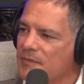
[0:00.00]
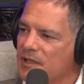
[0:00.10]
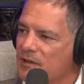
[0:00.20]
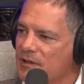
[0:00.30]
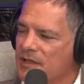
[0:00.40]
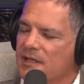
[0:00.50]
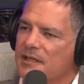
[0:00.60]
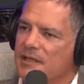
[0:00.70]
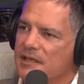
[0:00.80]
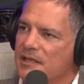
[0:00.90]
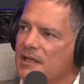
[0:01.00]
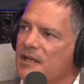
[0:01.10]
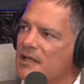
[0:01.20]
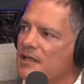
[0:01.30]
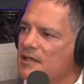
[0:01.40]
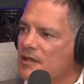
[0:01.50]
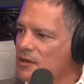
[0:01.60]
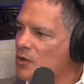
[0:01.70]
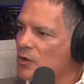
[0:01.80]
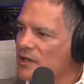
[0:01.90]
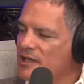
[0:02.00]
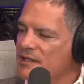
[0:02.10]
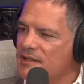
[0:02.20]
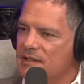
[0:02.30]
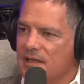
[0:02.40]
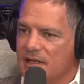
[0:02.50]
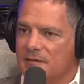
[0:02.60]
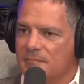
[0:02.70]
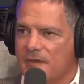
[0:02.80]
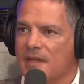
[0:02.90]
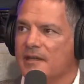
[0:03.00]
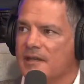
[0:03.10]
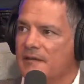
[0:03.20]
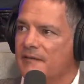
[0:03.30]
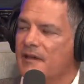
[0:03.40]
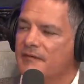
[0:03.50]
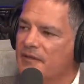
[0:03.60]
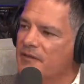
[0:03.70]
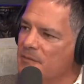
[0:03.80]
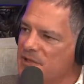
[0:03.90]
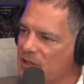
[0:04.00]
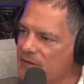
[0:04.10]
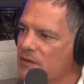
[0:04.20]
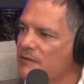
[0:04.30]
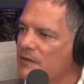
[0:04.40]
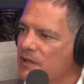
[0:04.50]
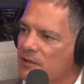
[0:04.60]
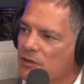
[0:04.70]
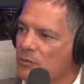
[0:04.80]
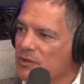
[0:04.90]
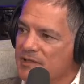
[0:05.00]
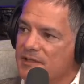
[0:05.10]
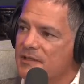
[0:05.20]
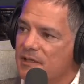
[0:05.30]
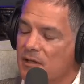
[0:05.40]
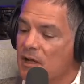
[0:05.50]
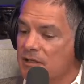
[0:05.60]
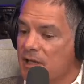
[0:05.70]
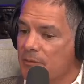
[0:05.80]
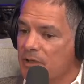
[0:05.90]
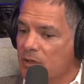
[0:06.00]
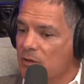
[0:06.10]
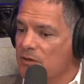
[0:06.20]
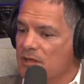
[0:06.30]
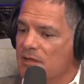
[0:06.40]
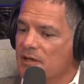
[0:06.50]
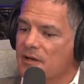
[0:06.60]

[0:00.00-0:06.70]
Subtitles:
The Tories have given themselves over to the globalists a long time ago. That